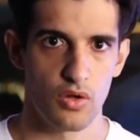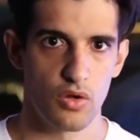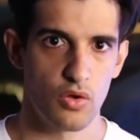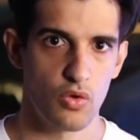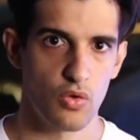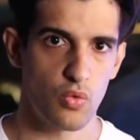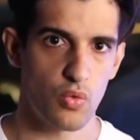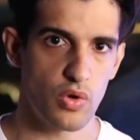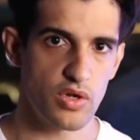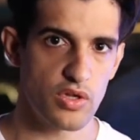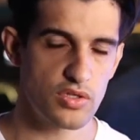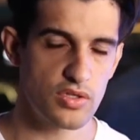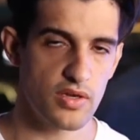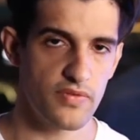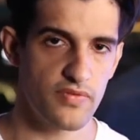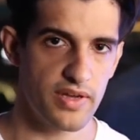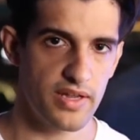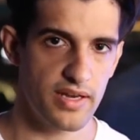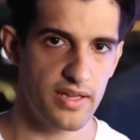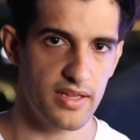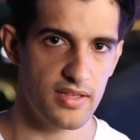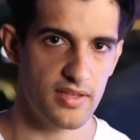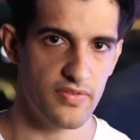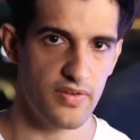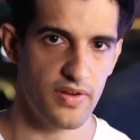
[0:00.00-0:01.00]
Once you have
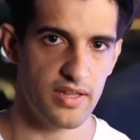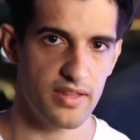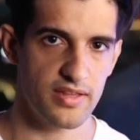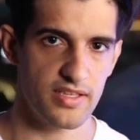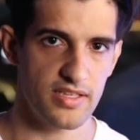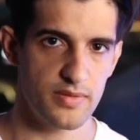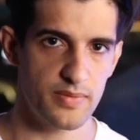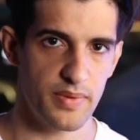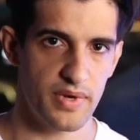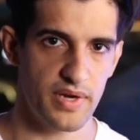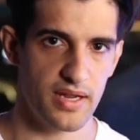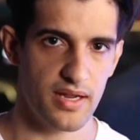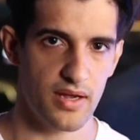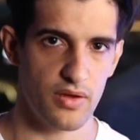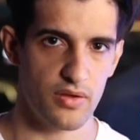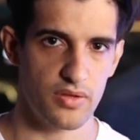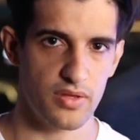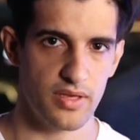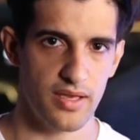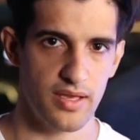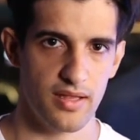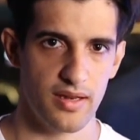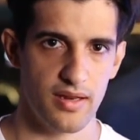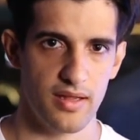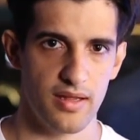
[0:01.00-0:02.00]
identified this breakout
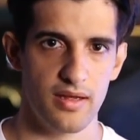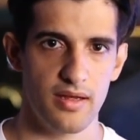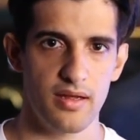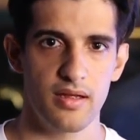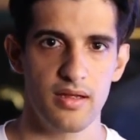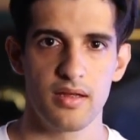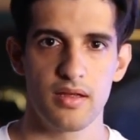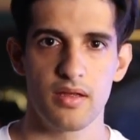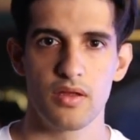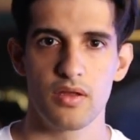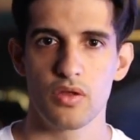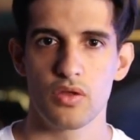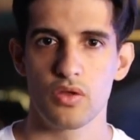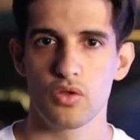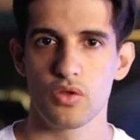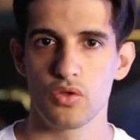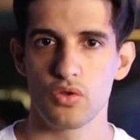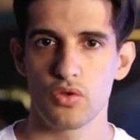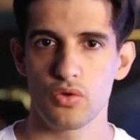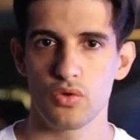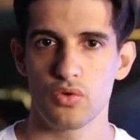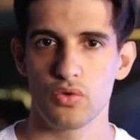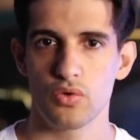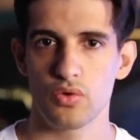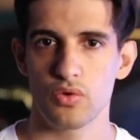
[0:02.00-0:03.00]
area,
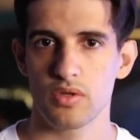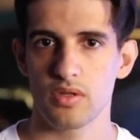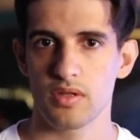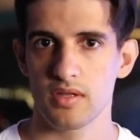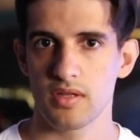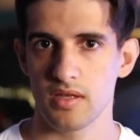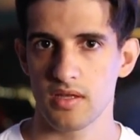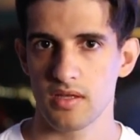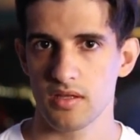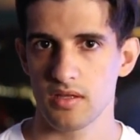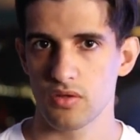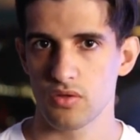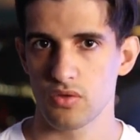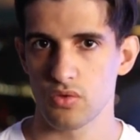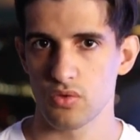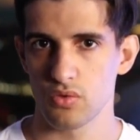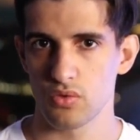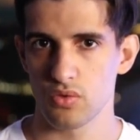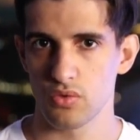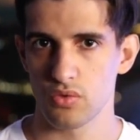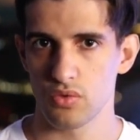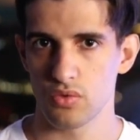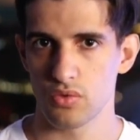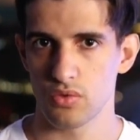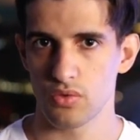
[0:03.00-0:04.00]
you need
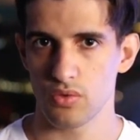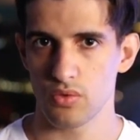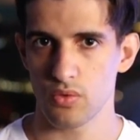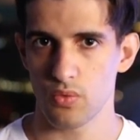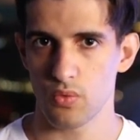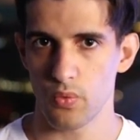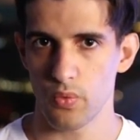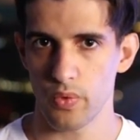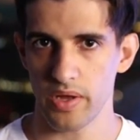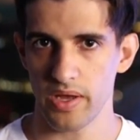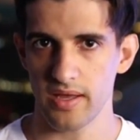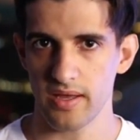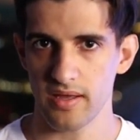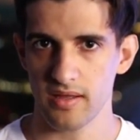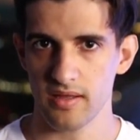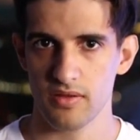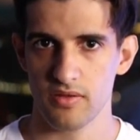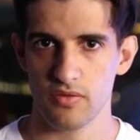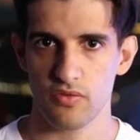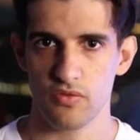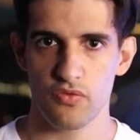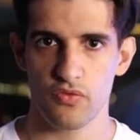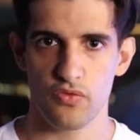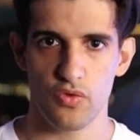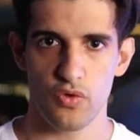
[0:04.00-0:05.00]
to wait
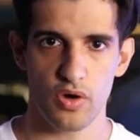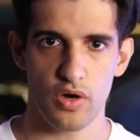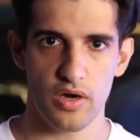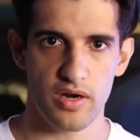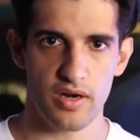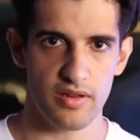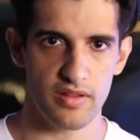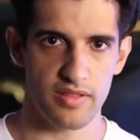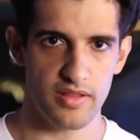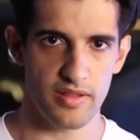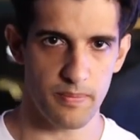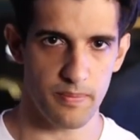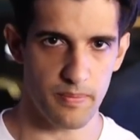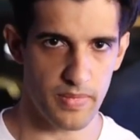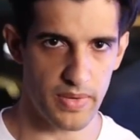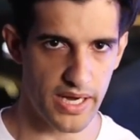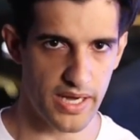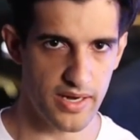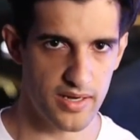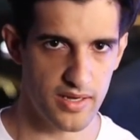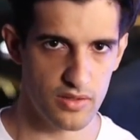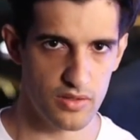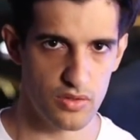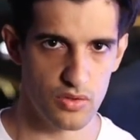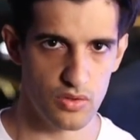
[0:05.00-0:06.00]
for the
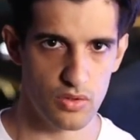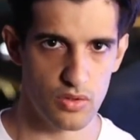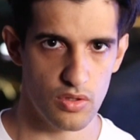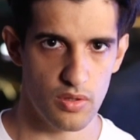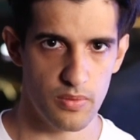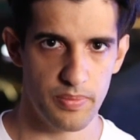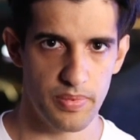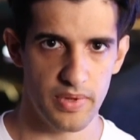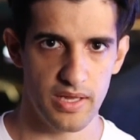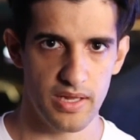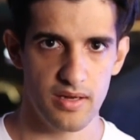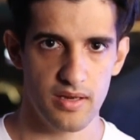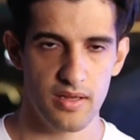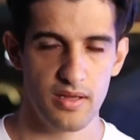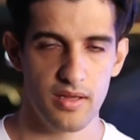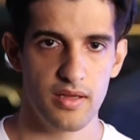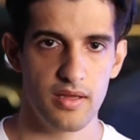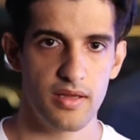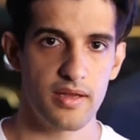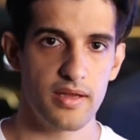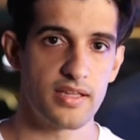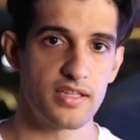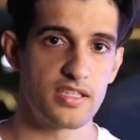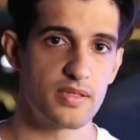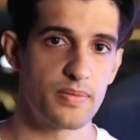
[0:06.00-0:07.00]
market to open.
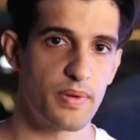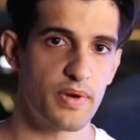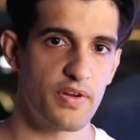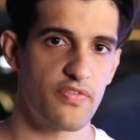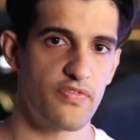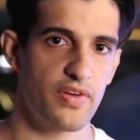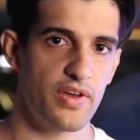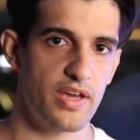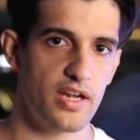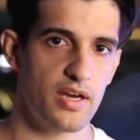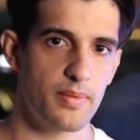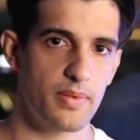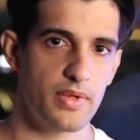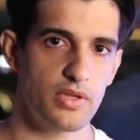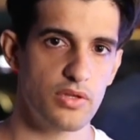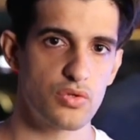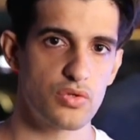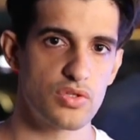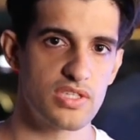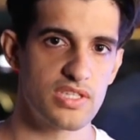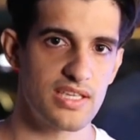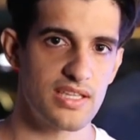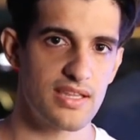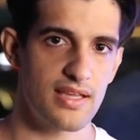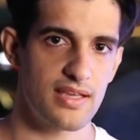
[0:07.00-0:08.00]
It's preferable to
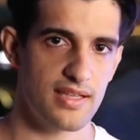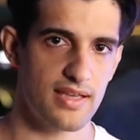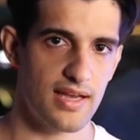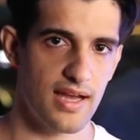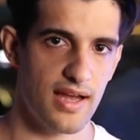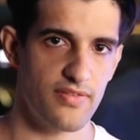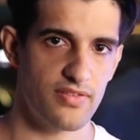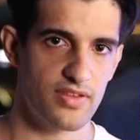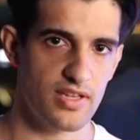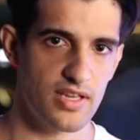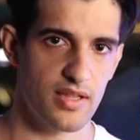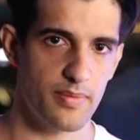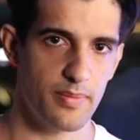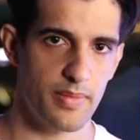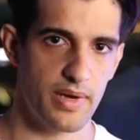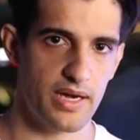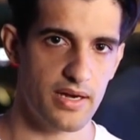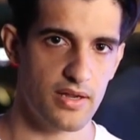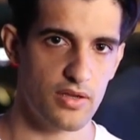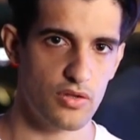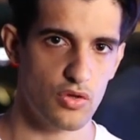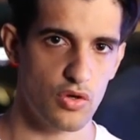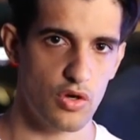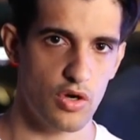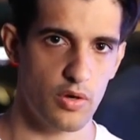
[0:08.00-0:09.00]
see that after the
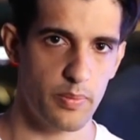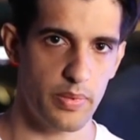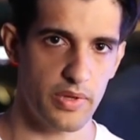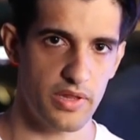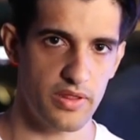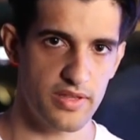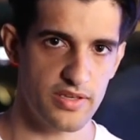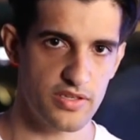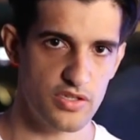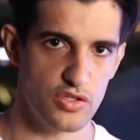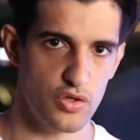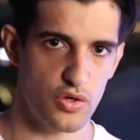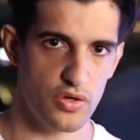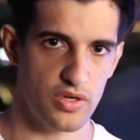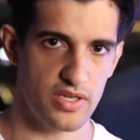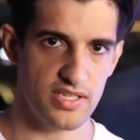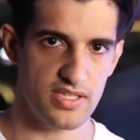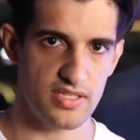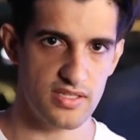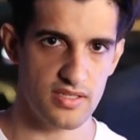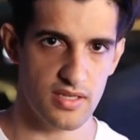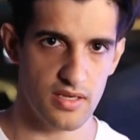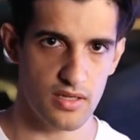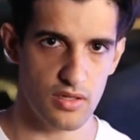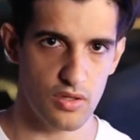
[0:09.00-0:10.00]
market open, the stock is
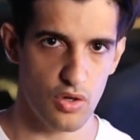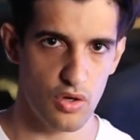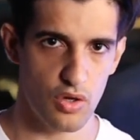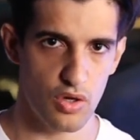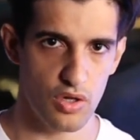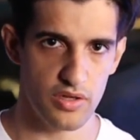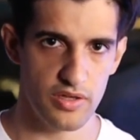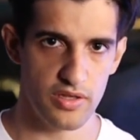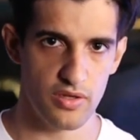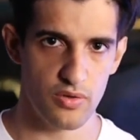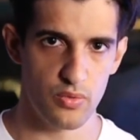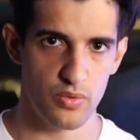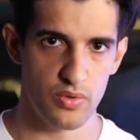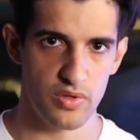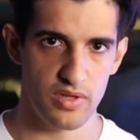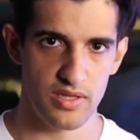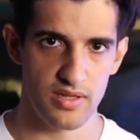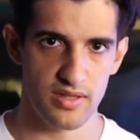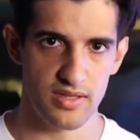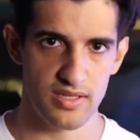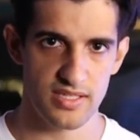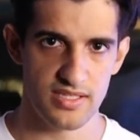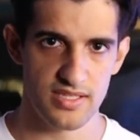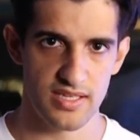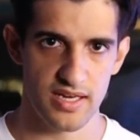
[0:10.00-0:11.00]
still holding within
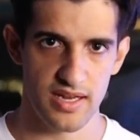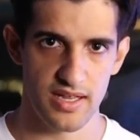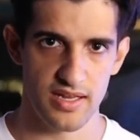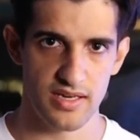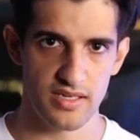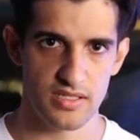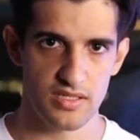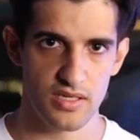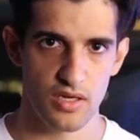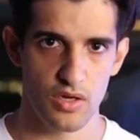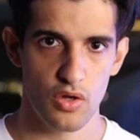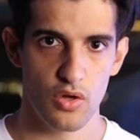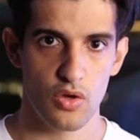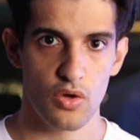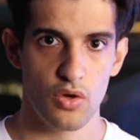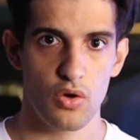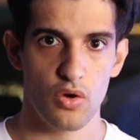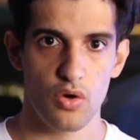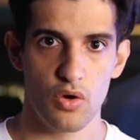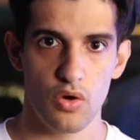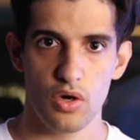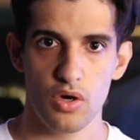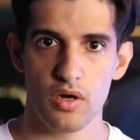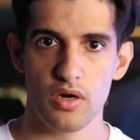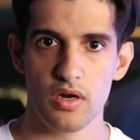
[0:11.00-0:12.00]
this range,
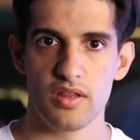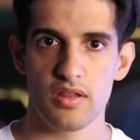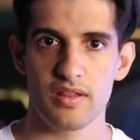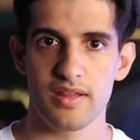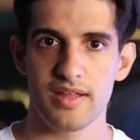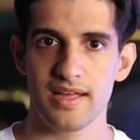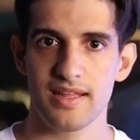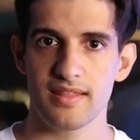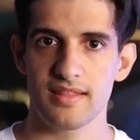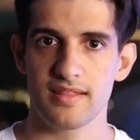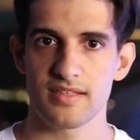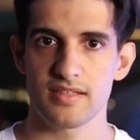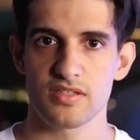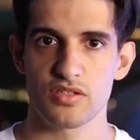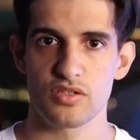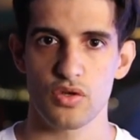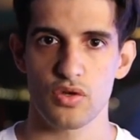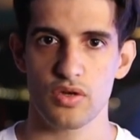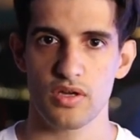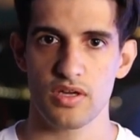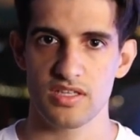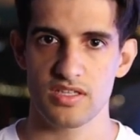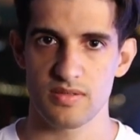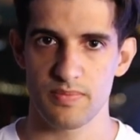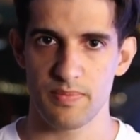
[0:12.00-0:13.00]
or that the
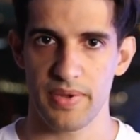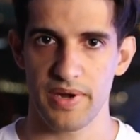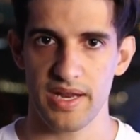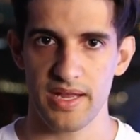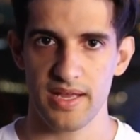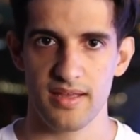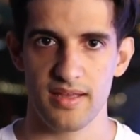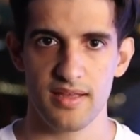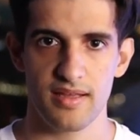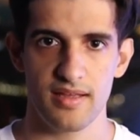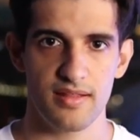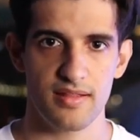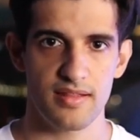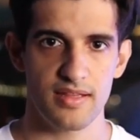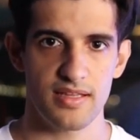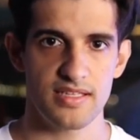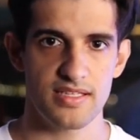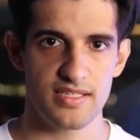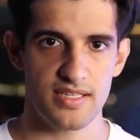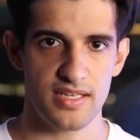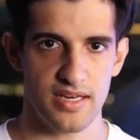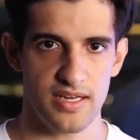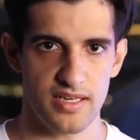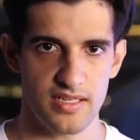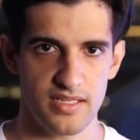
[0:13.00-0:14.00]
stock is breaking this
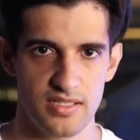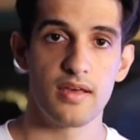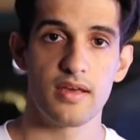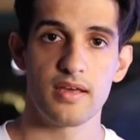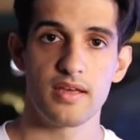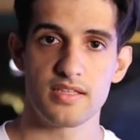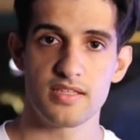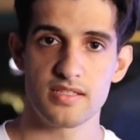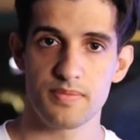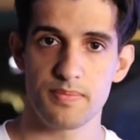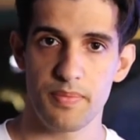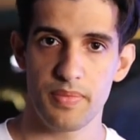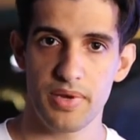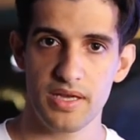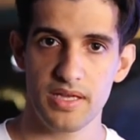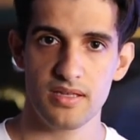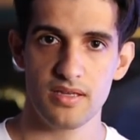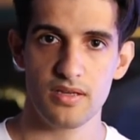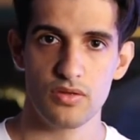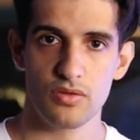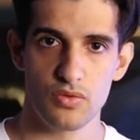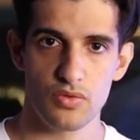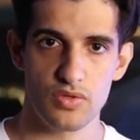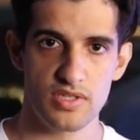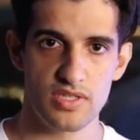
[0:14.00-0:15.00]
range. It's better
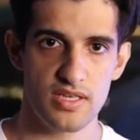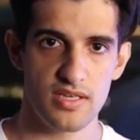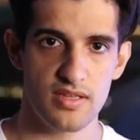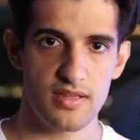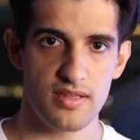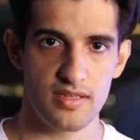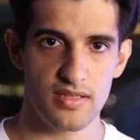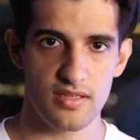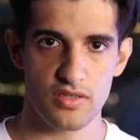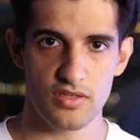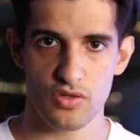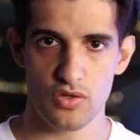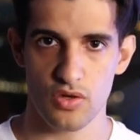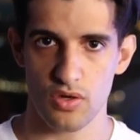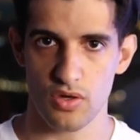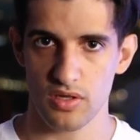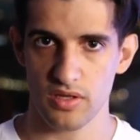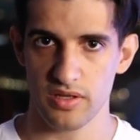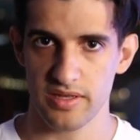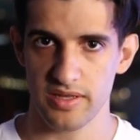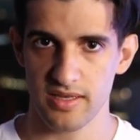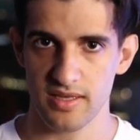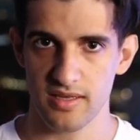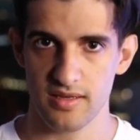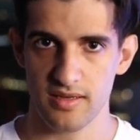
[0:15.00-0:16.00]
to see that it's
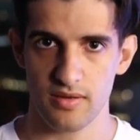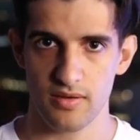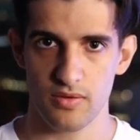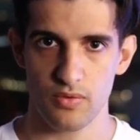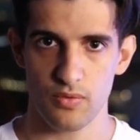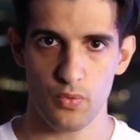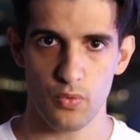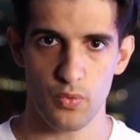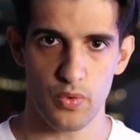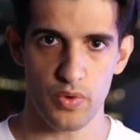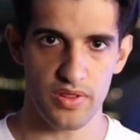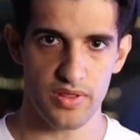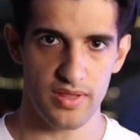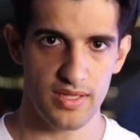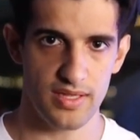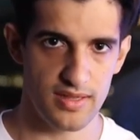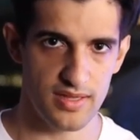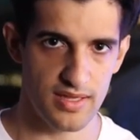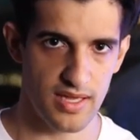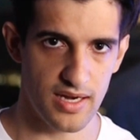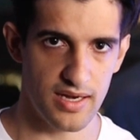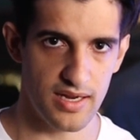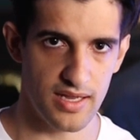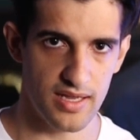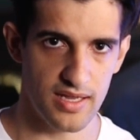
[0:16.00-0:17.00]
holding within the
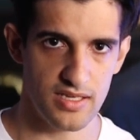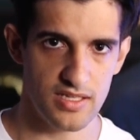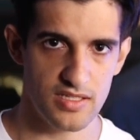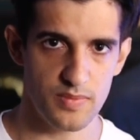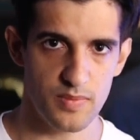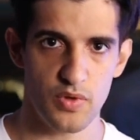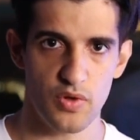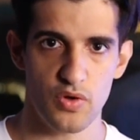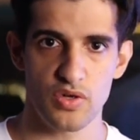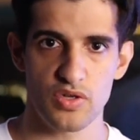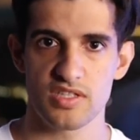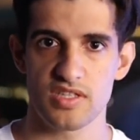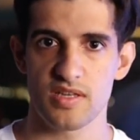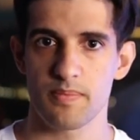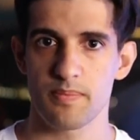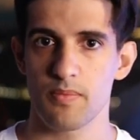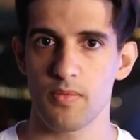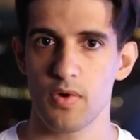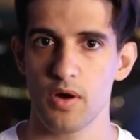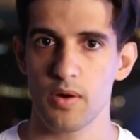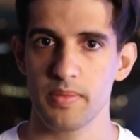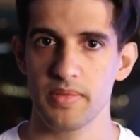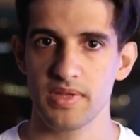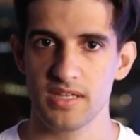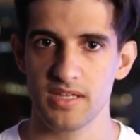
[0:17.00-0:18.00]
range, because the
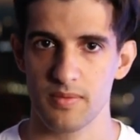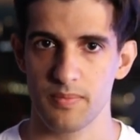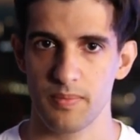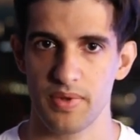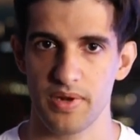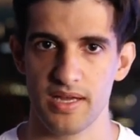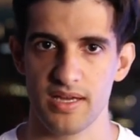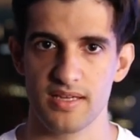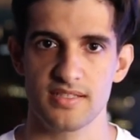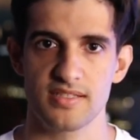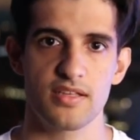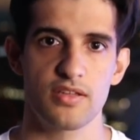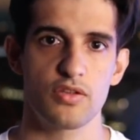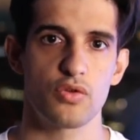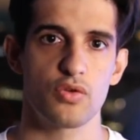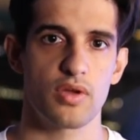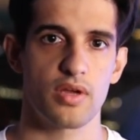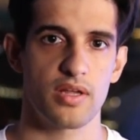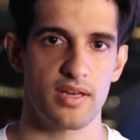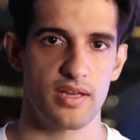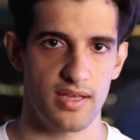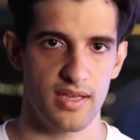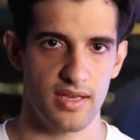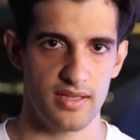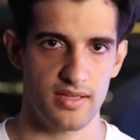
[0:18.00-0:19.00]
moment it breaks it, you
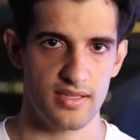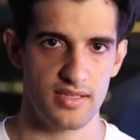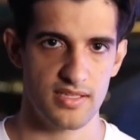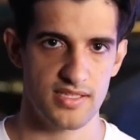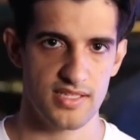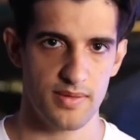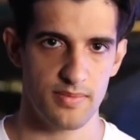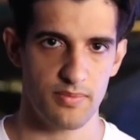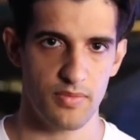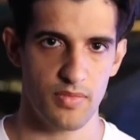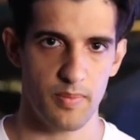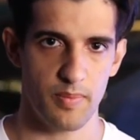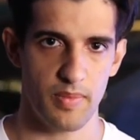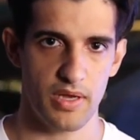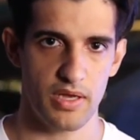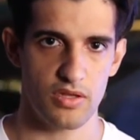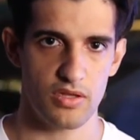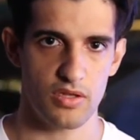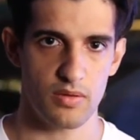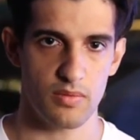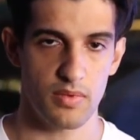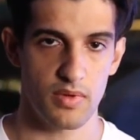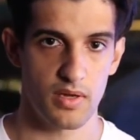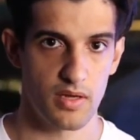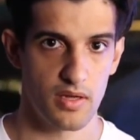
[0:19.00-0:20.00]
can get some momentum.